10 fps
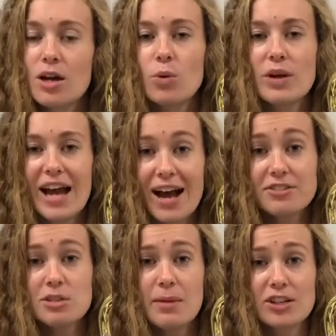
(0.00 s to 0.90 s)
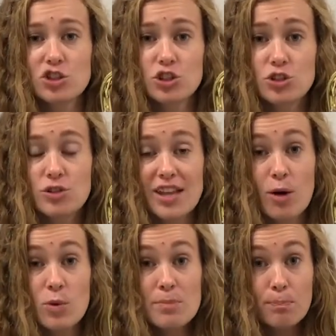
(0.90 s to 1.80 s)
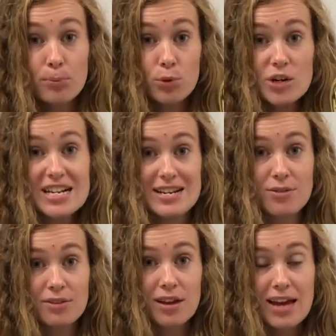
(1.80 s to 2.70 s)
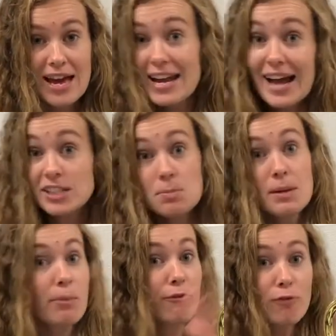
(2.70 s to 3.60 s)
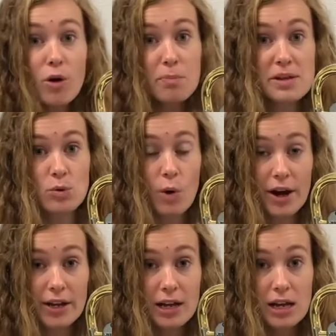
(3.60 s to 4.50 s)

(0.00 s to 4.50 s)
We have to make sure that we breathe, and it has to be before beat 1.